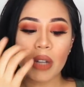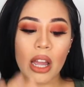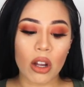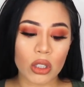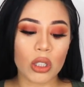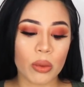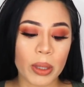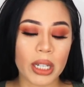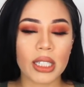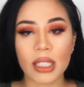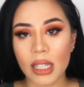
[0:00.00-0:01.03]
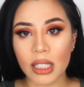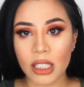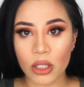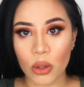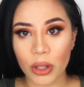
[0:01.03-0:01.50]
I also, because
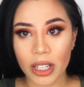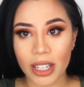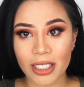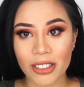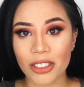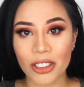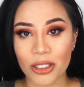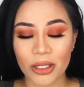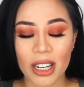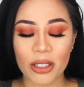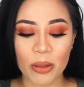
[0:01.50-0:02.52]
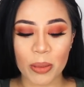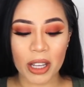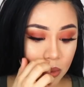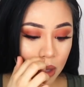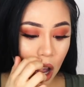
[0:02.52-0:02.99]
that story is just so sad to
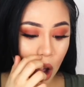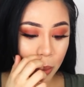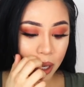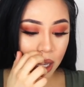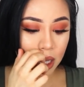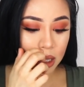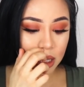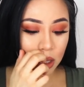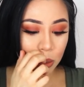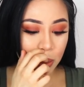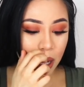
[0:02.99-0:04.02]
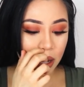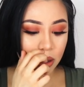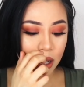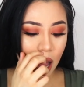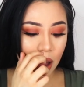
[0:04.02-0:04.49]
me. How many kids do you
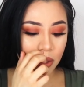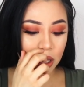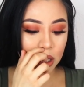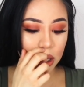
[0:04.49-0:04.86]
plan on having?